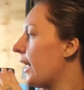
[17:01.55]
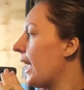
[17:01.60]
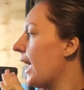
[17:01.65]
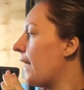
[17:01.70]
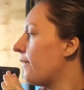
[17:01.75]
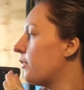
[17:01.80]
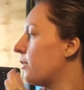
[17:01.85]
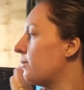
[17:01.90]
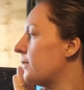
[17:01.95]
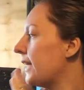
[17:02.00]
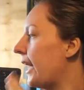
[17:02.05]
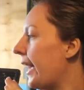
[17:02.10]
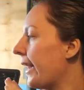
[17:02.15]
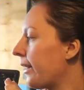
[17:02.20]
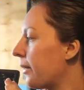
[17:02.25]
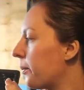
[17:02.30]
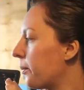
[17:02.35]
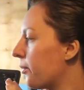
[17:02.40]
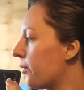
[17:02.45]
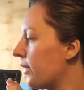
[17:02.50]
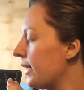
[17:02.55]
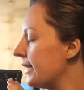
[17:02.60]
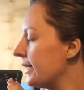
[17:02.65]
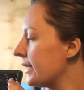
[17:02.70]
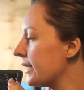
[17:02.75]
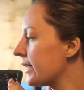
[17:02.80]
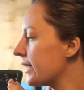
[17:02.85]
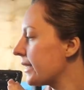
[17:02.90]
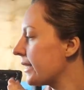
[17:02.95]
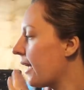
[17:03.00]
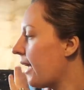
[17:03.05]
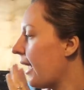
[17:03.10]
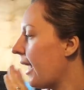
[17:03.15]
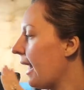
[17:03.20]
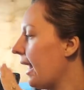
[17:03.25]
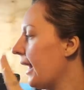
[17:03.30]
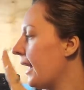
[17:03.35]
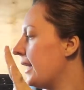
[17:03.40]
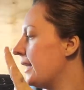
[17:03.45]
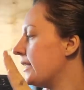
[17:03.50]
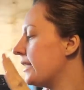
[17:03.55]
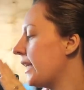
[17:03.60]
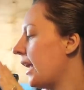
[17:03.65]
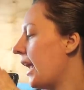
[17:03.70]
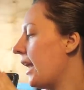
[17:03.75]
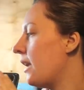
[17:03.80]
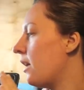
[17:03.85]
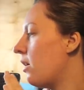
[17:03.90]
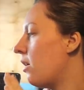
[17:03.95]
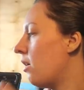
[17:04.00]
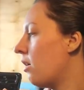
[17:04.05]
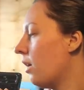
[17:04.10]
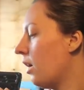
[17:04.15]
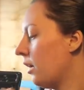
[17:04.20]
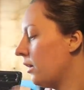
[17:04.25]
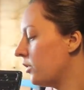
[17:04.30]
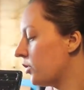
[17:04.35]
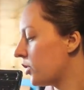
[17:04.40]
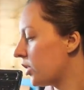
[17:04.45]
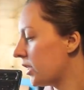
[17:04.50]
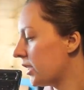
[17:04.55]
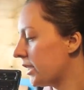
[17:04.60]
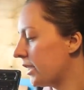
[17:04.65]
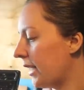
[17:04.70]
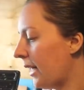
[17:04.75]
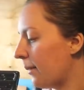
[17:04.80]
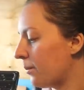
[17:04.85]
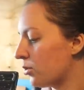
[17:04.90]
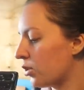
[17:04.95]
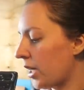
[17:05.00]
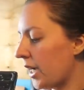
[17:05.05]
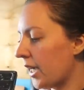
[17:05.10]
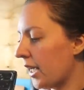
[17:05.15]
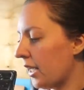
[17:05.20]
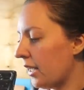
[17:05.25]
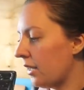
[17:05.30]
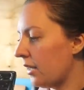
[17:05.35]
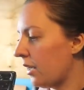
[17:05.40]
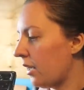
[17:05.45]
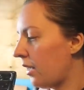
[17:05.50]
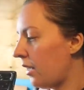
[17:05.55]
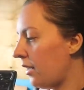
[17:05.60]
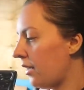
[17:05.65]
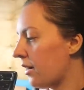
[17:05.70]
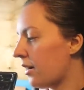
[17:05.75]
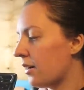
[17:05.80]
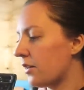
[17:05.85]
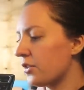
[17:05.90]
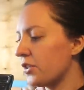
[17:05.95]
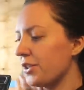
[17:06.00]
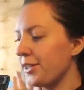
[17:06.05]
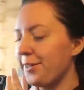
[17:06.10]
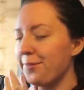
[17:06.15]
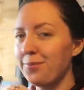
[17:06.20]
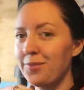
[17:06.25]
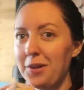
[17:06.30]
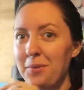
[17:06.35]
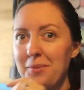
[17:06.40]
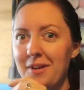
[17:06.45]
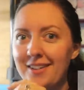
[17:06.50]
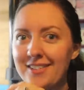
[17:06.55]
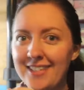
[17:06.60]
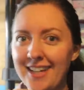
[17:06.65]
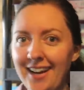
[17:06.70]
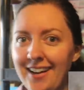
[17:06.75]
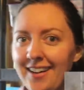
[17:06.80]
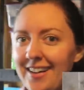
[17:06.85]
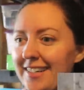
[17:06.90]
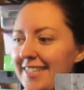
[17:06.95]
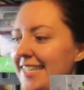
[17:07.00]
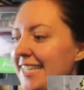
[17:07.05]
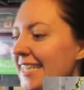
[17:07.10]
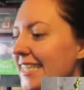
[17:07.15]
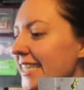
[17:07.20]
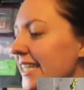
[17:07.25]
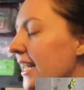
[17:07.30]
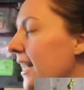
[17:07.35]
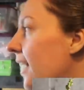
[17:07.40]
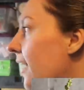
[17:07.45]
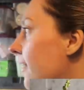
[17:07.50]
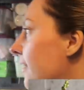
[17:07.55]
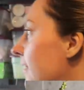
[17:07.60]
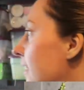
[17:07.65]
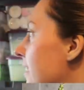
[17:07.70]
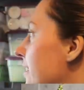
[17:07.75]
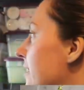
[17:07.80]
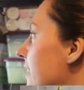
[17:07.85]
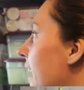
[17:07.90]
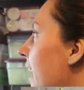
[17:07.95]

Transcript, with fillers: I have the black prince and an orange snapdragon here. So I'm excited to see these